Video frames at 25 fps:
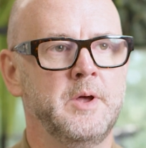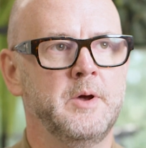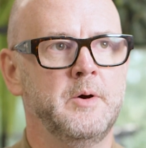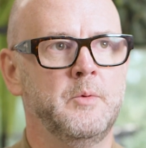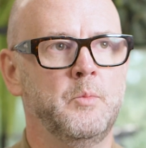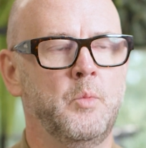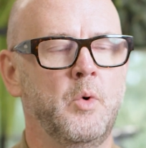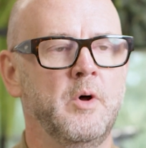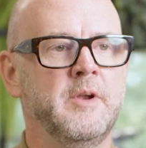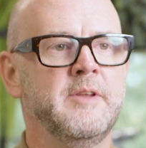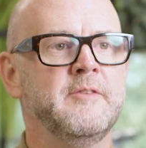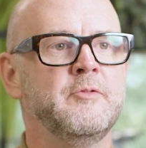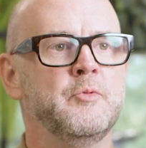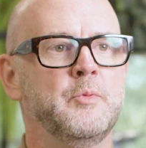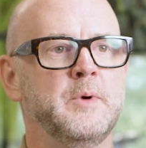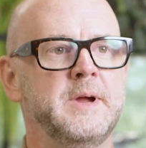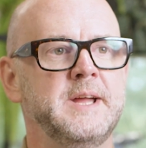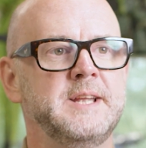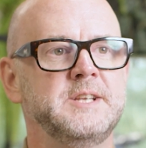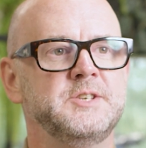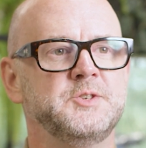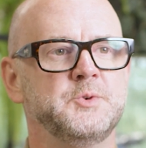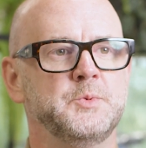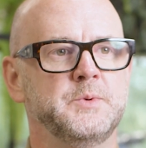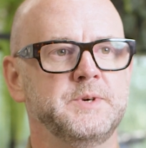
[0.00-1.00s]
one of
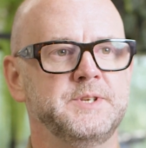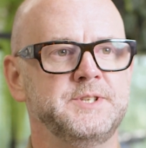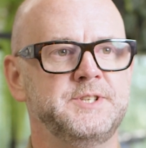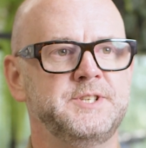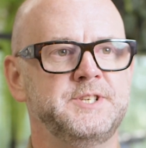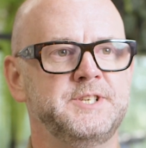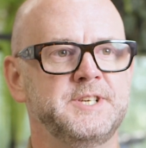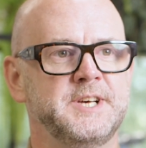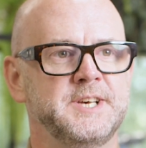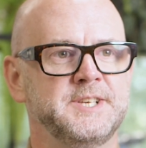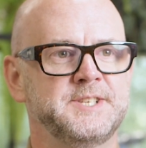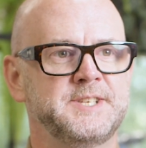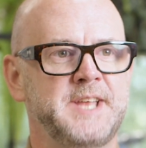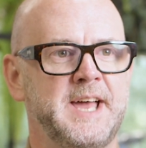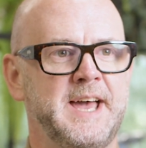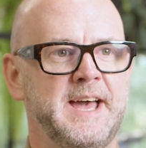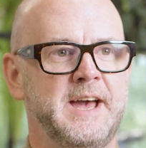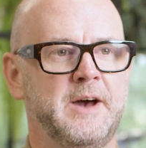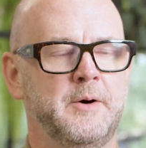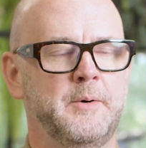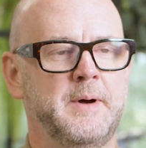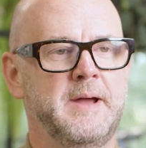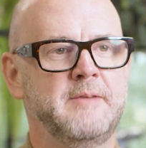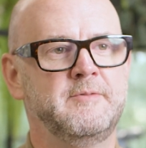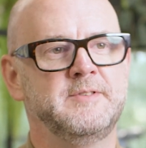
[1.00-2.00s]
which was just
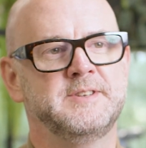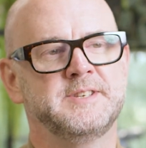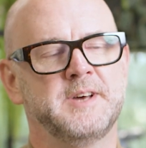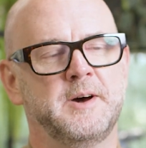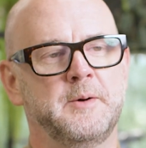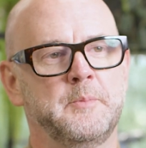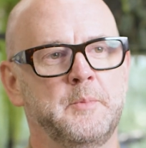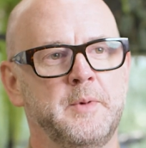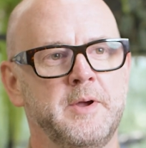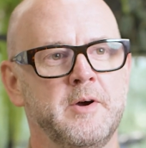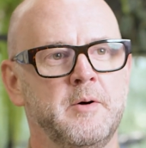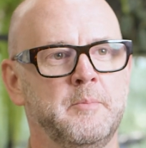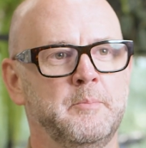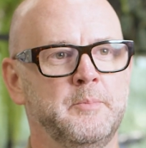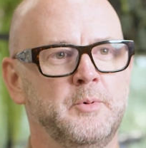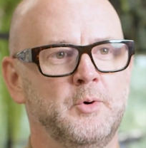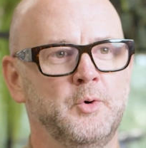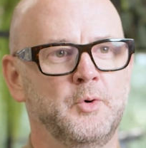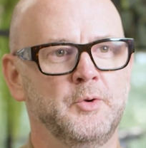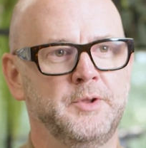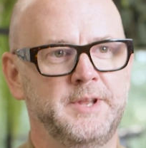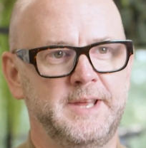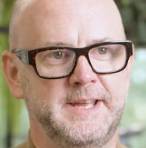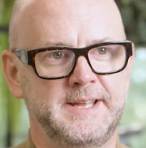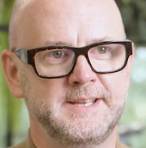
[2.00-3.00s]
how every time we
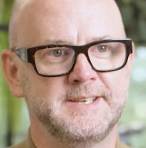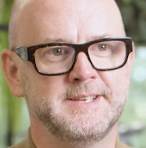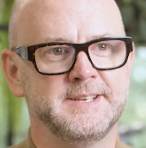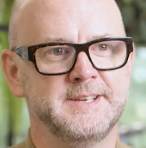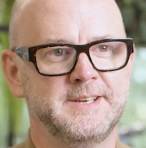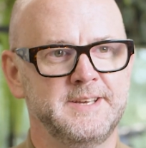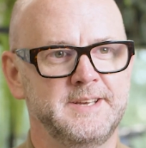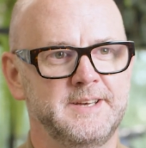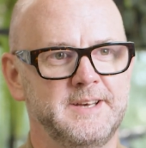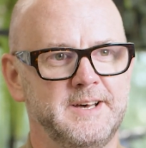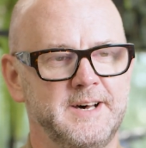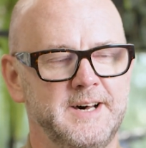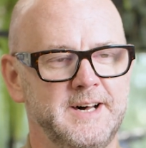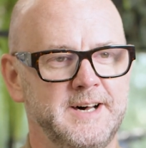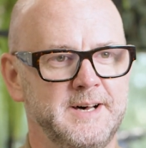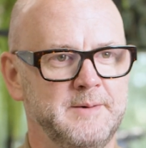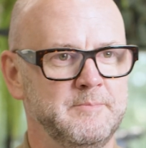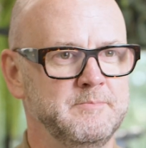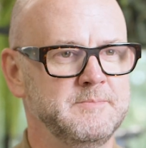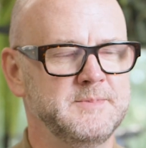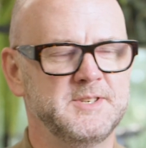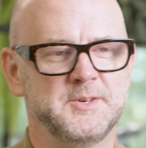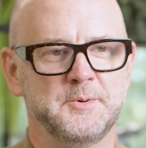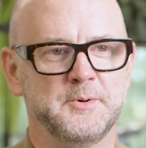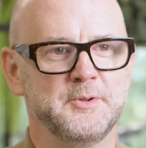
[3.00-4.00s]
onboarded
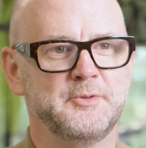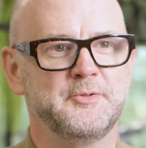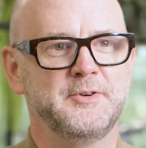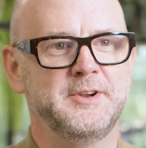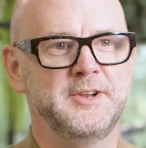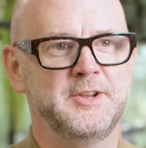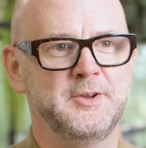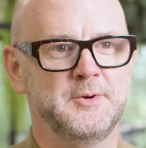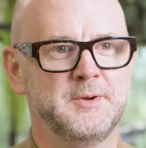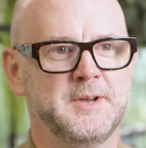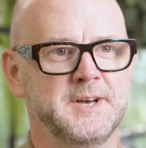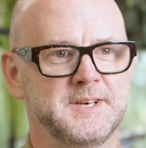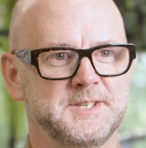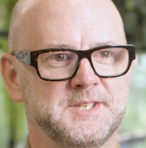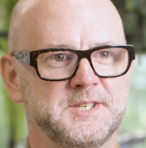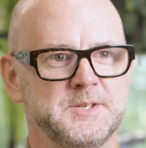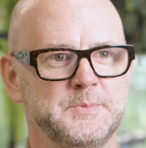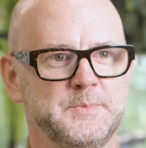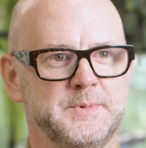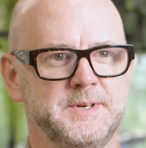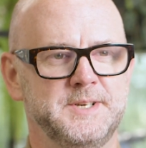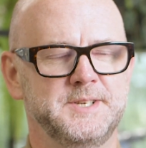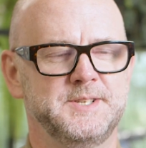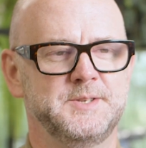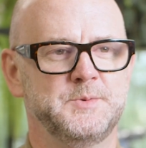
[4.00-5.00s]
2 or 3 new
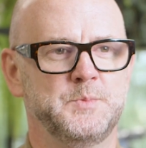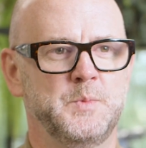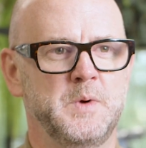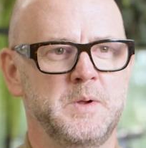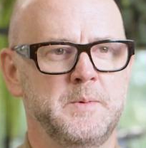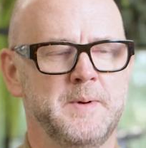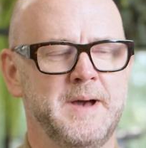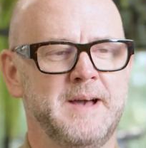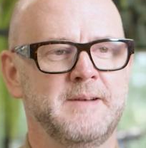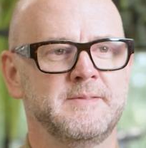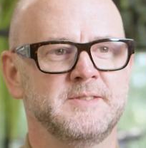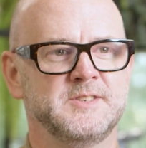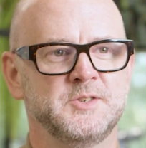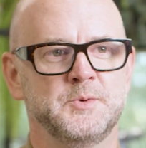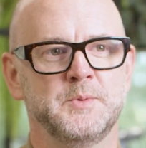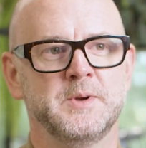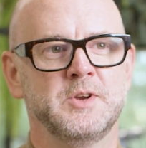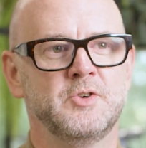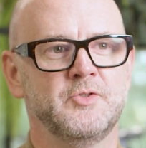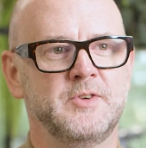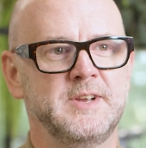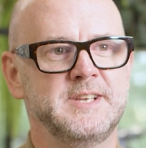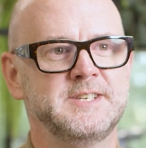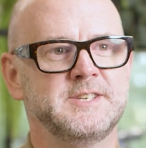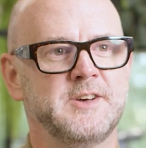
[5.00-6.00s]
customers, we were having to
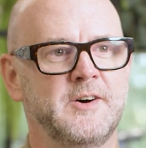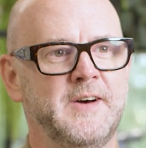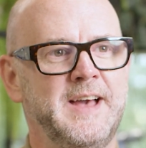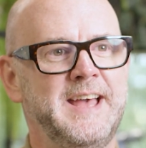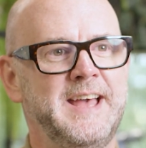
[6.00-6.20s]
increase our